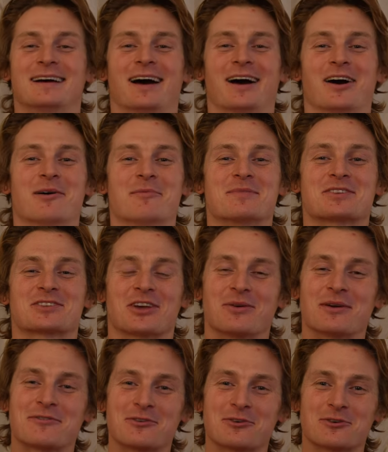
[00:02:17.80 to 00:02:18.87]
Um, so
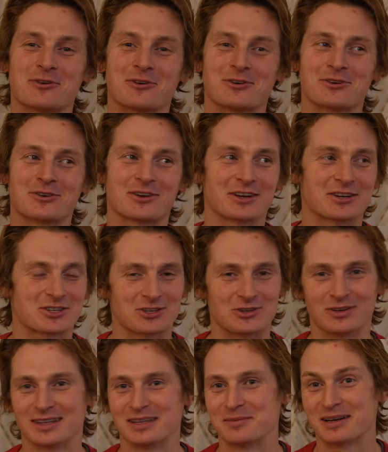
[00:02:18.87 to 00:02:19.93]
if you're going to
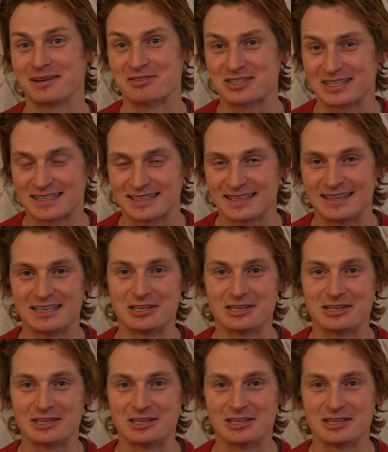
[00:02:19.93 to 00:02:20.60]
shoot in the middle of a city,